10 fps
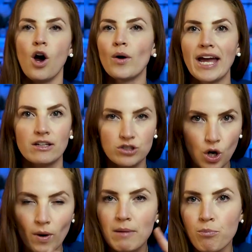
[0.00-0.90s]
Okay,
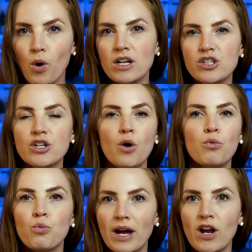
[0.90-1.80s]
so important to
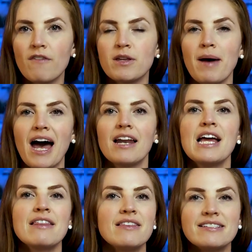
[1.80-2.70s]
note right off the bat
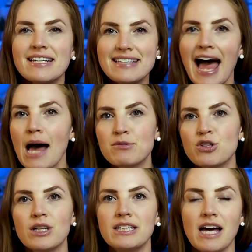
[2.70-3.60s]
that this has
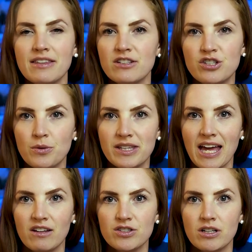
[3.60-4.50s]
absolutely nothing to do with
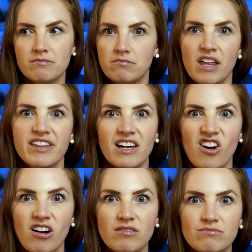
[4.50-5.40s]
cancer. Nothing at
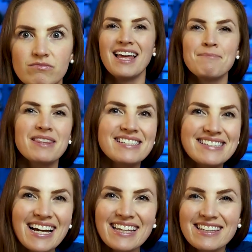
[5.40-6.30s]
all. But the
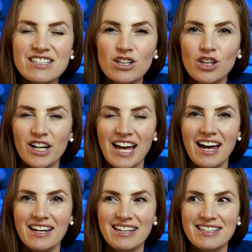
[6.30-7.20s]
second thing to look
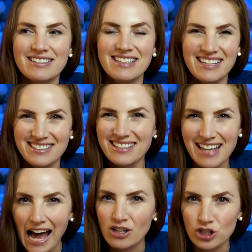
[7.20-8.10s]
at is this
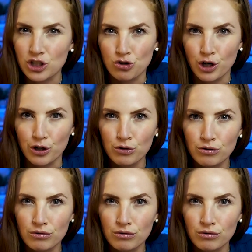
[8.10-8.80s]
actually true?